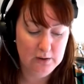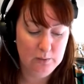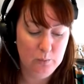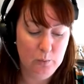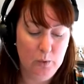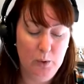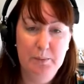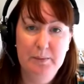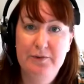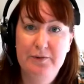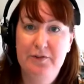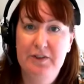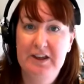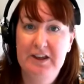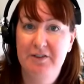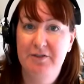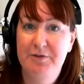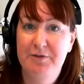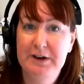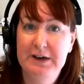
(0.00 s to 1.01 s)
What was the
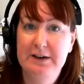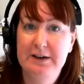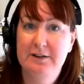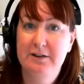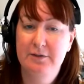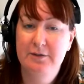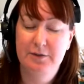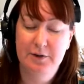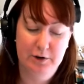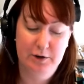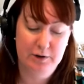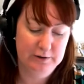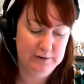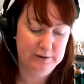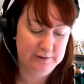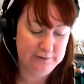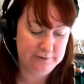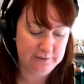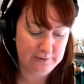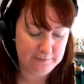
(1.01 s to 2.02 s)
effect of the
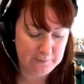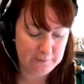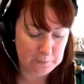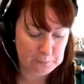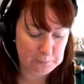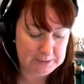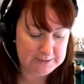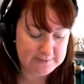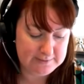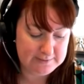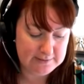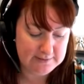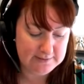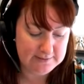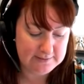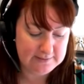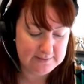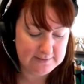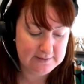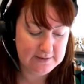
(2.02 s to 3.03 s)
conduct on the
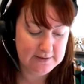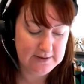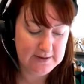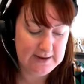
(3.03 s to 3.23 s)
business?